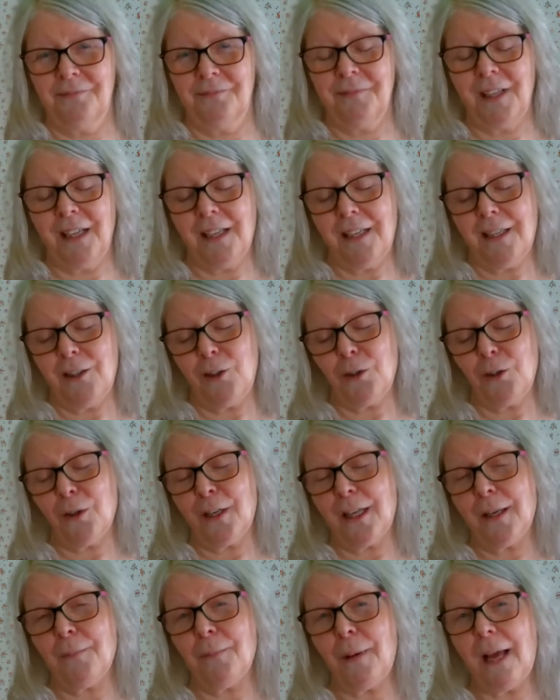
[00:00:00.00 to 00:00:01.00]
Then he
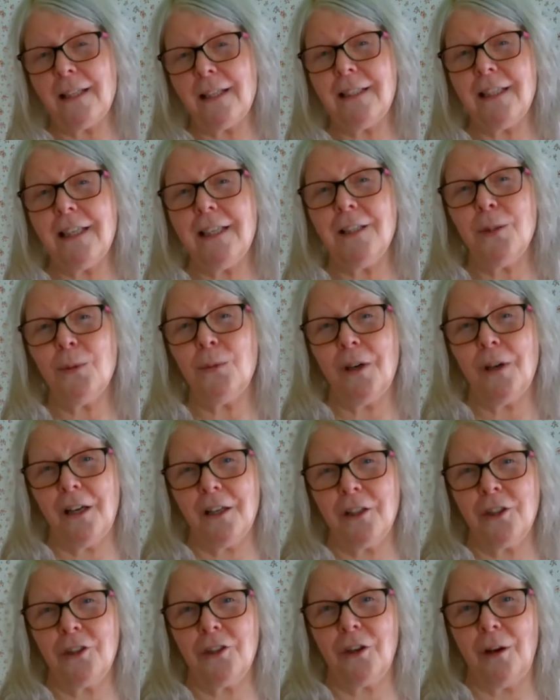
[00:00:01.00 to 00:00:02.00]
took it back to his
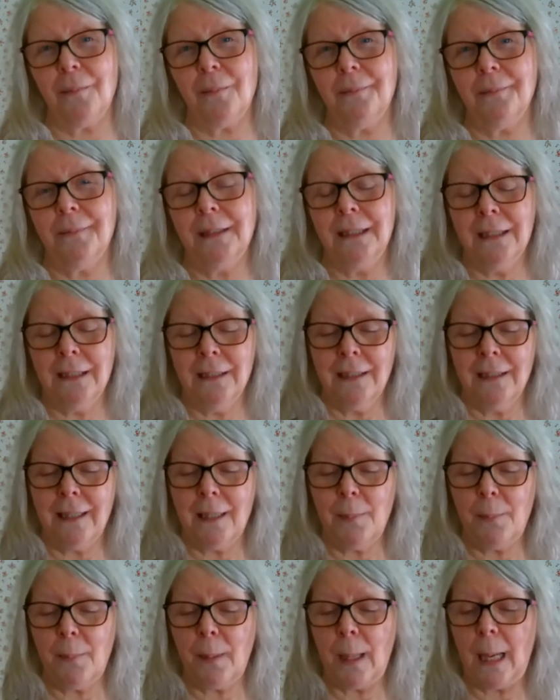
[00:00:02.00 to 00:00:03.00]
workshop.
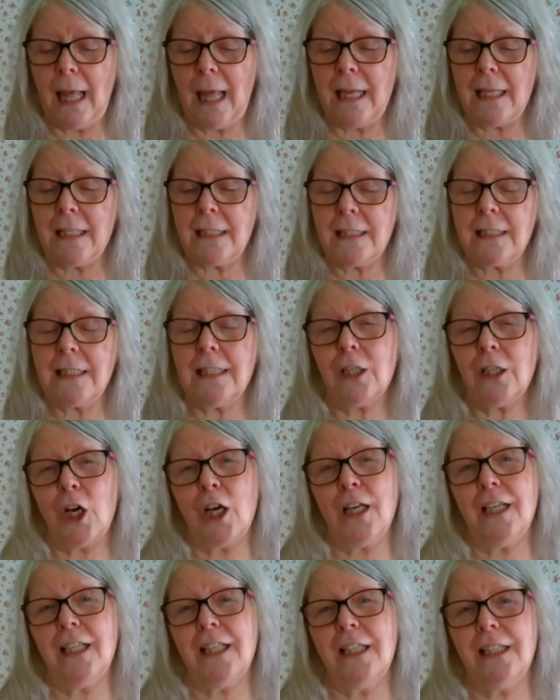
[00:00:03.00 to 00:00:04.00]
He placed it
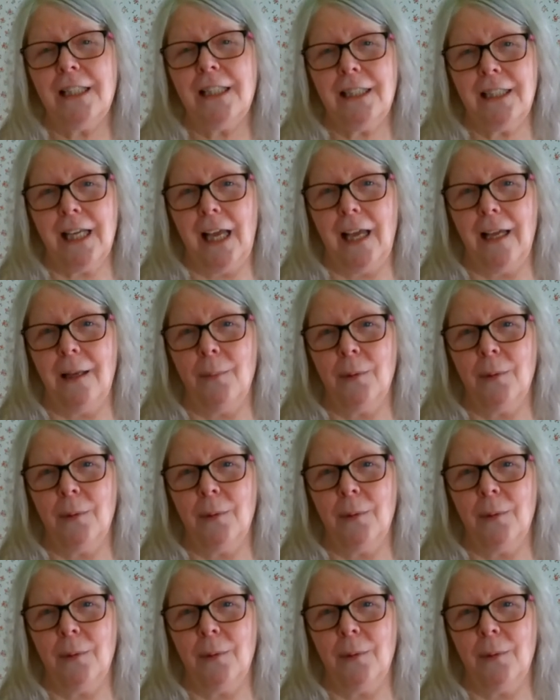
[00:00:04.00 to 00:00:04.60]
on his table.